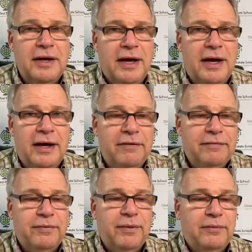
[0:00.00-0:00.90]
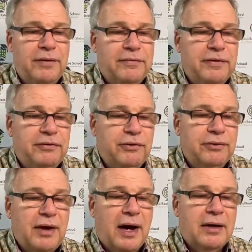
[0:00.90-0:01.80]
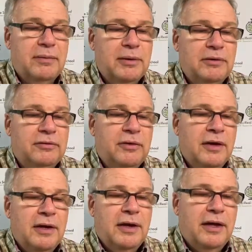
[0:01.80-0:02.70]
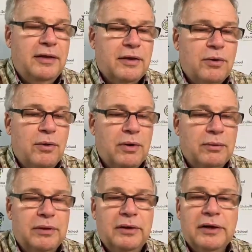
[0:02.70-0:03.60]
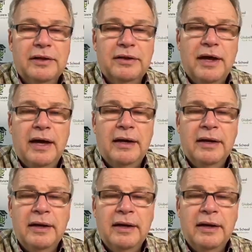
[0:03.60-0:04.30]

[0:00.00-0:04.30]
have for official documents, and the court would look at that.